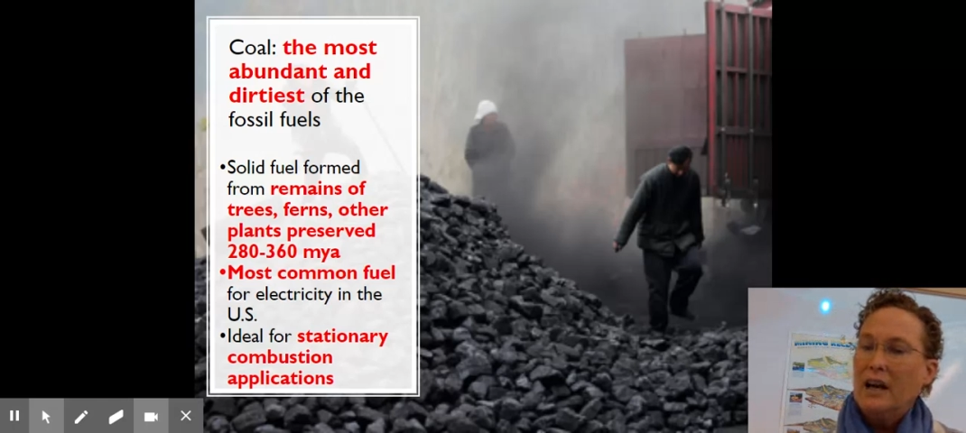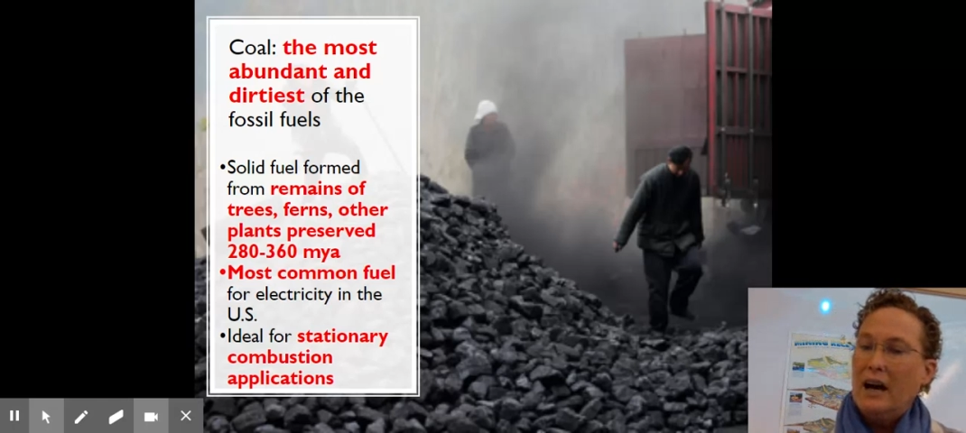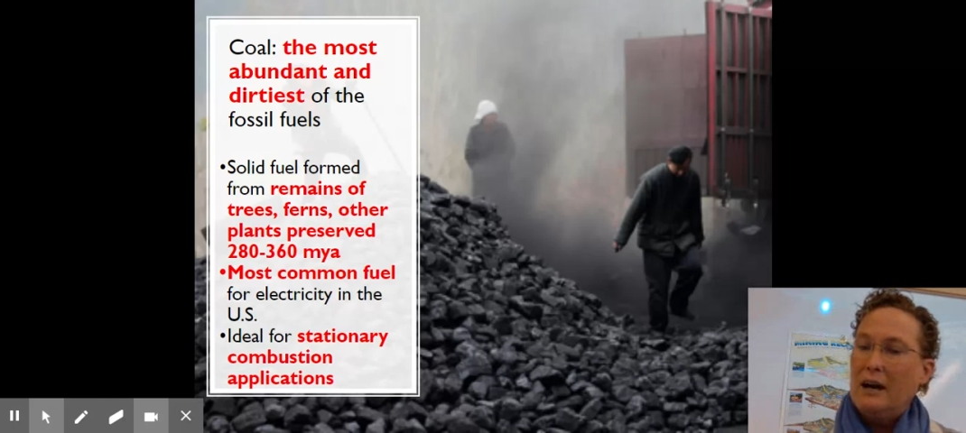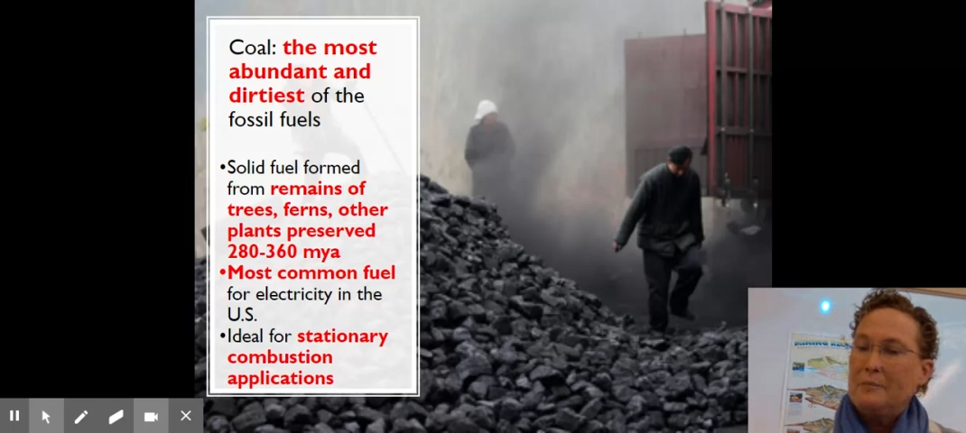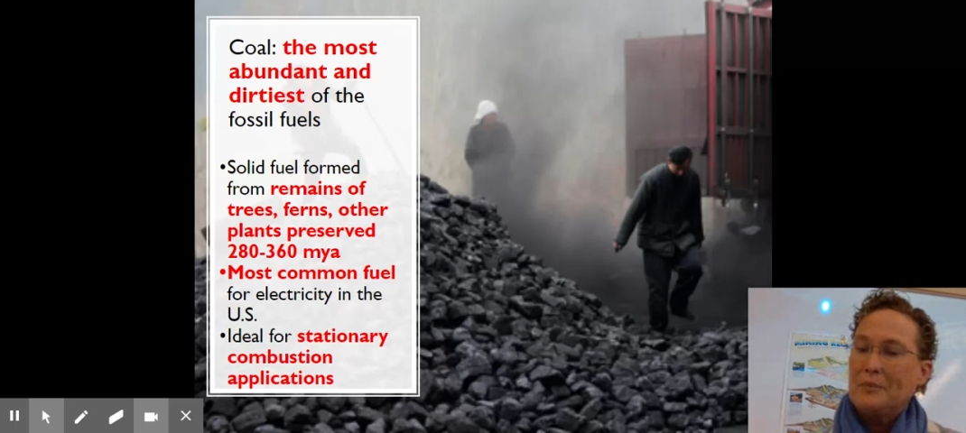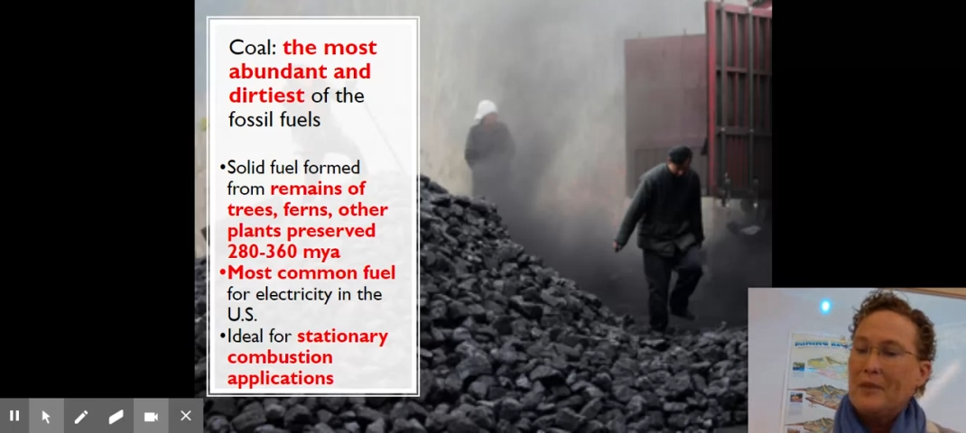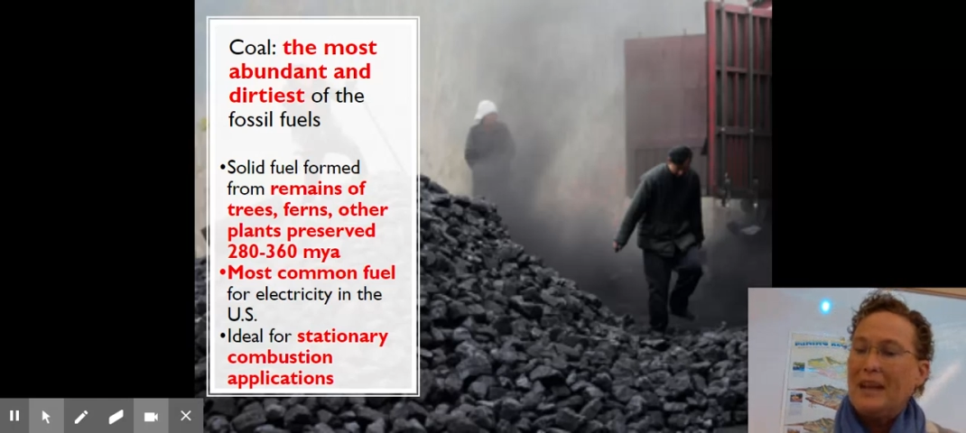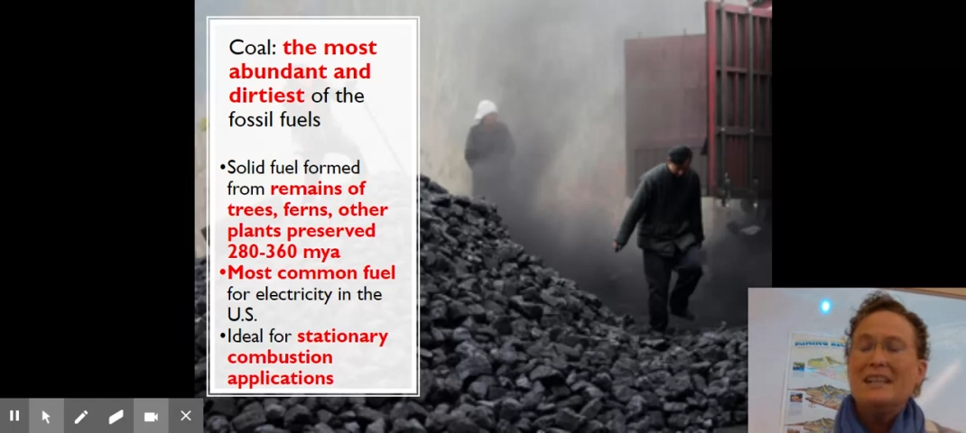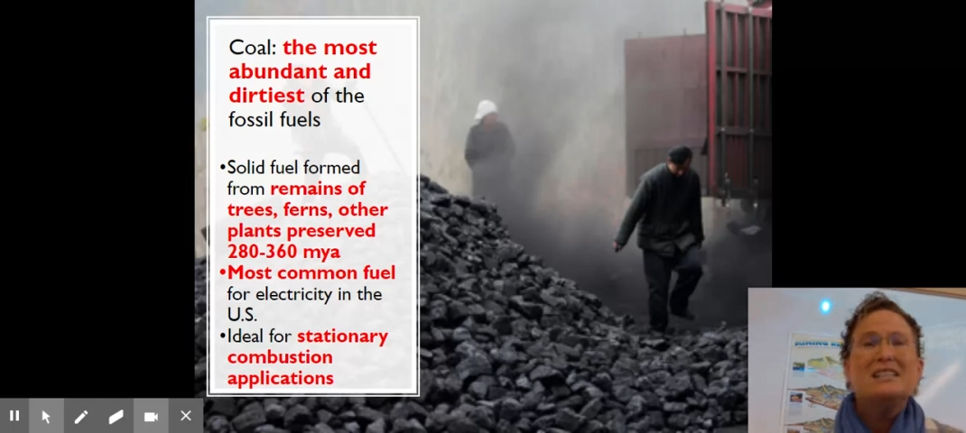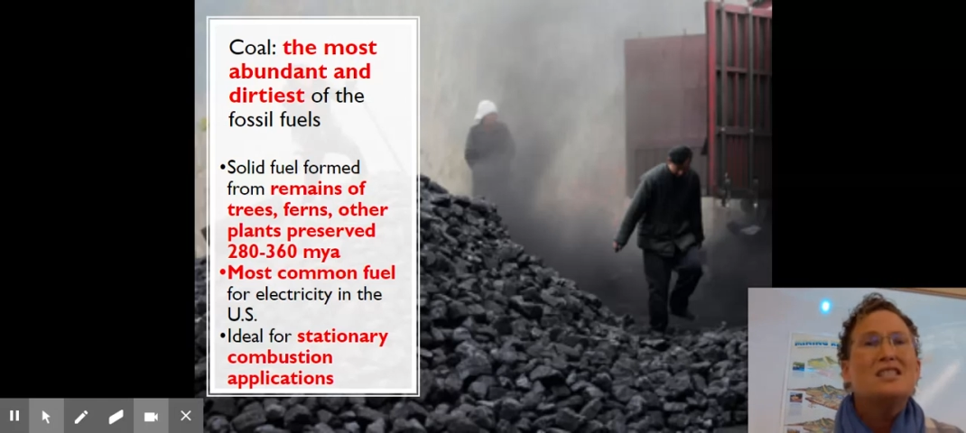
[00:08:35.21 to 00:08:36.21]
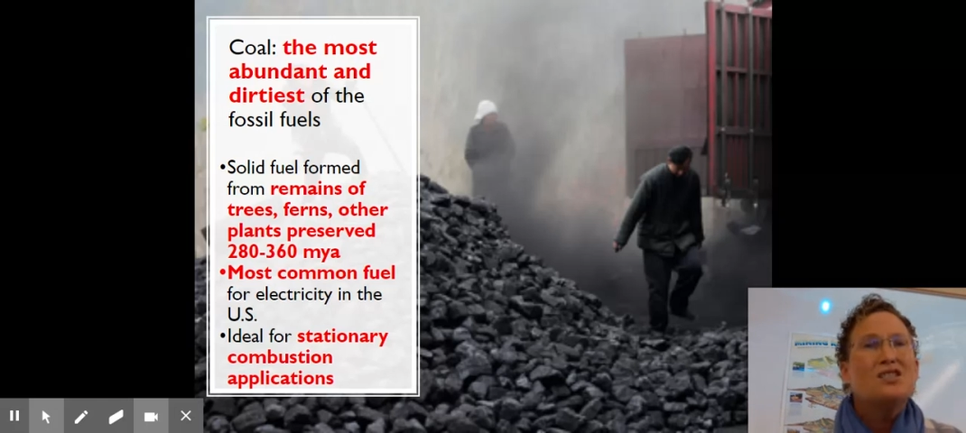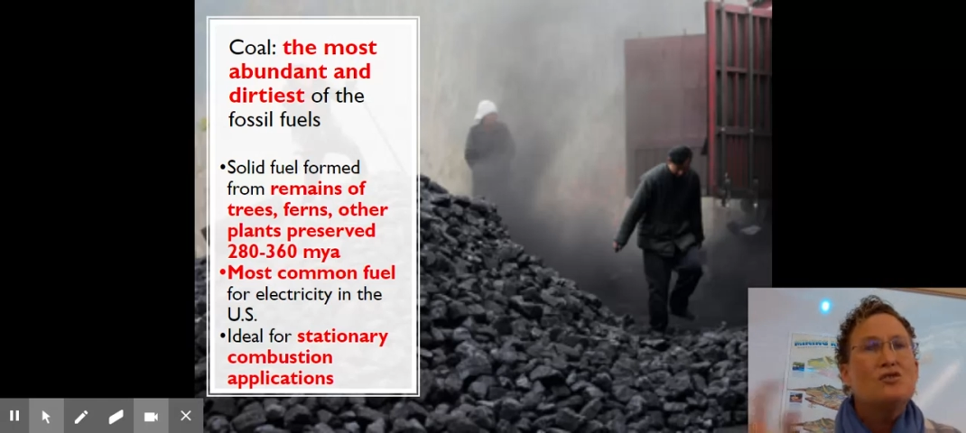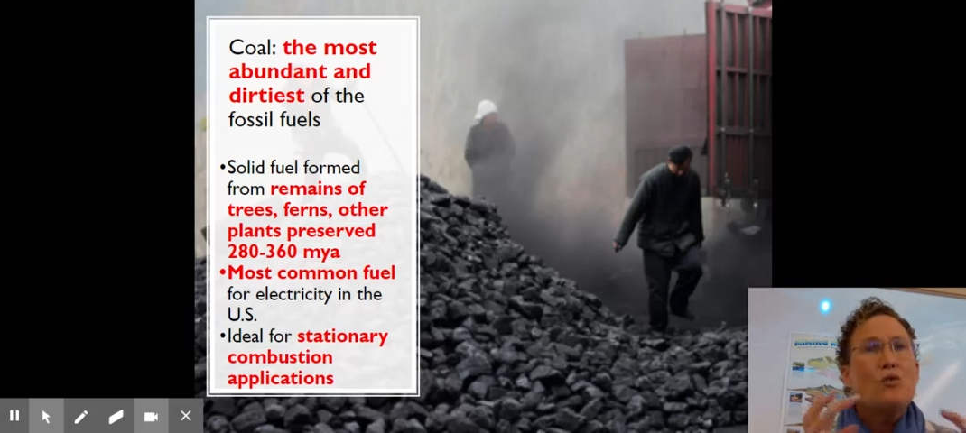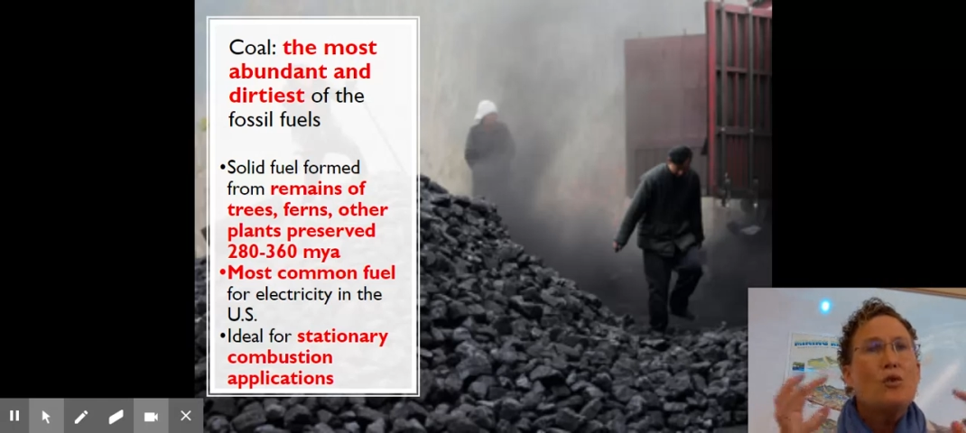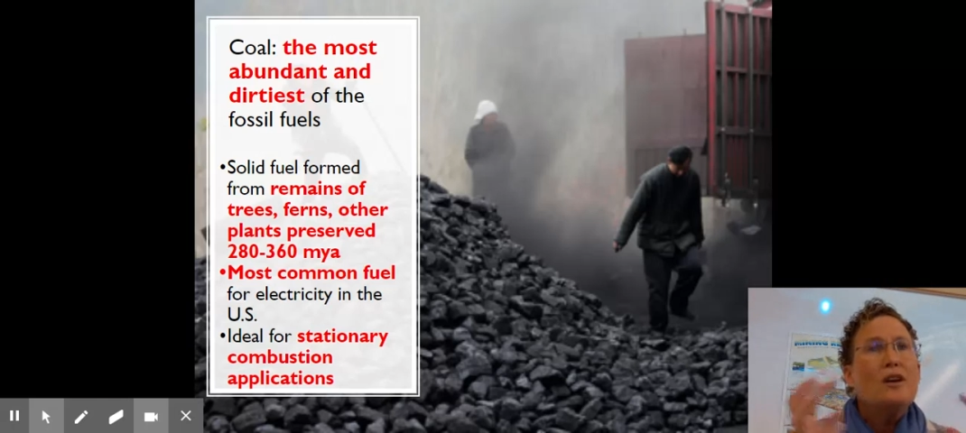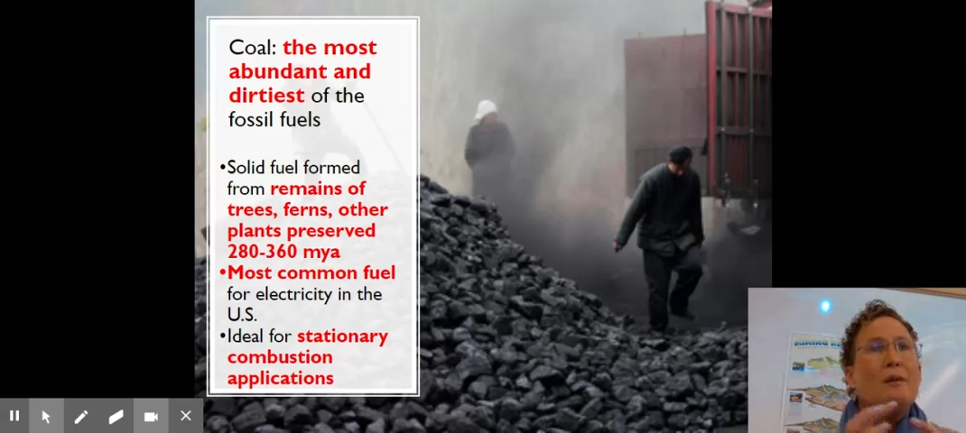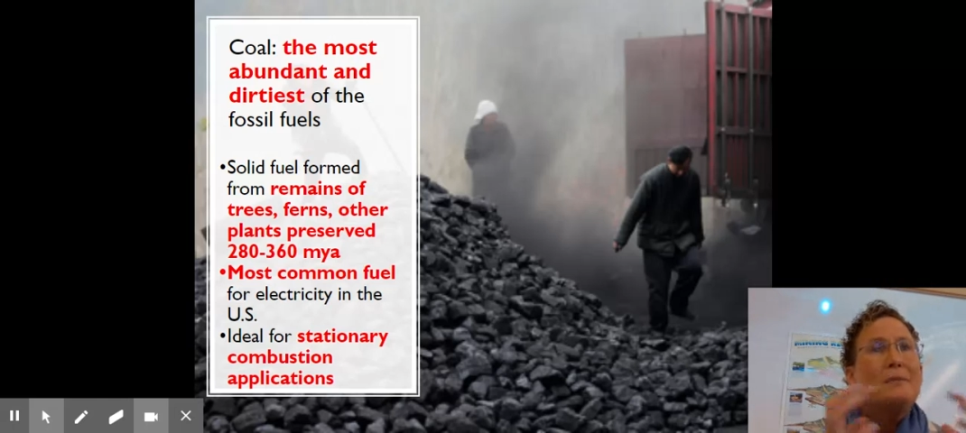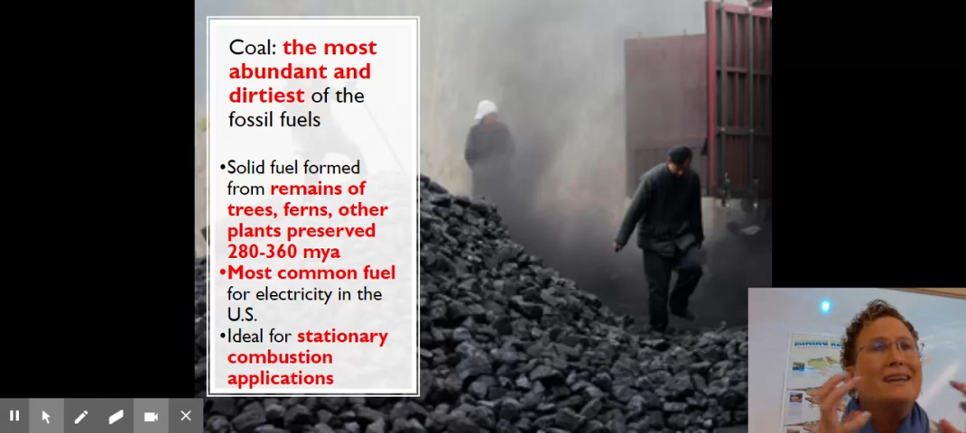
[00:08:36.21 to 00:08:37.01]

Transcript: And it's stored up